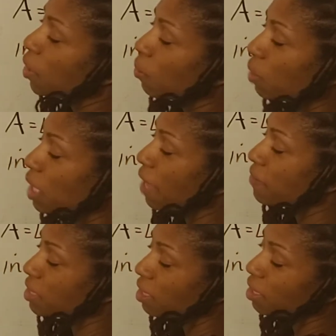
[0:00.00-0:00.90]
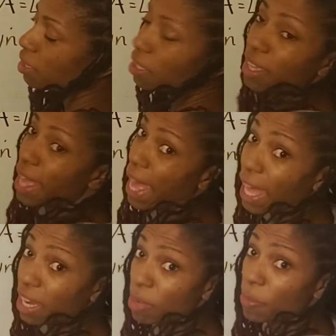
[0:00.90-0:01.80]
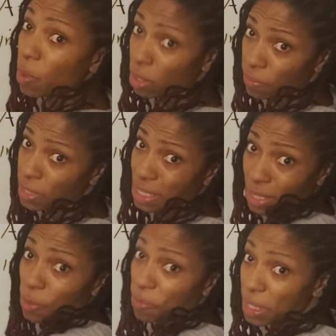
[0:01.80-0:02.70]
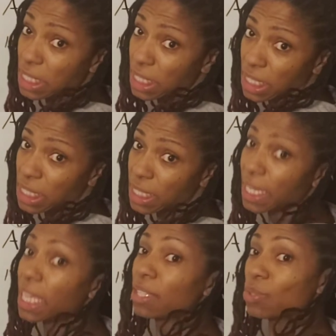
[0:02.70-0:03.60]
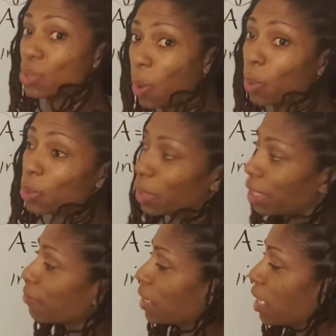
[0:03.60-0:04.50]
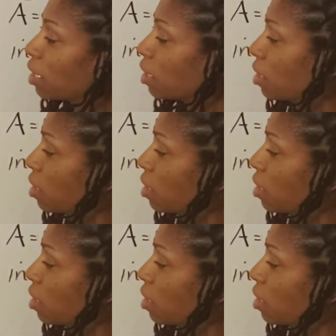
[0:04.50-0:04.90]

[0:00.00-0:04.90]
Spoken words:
We have to add up all of these little pieces to get the total area.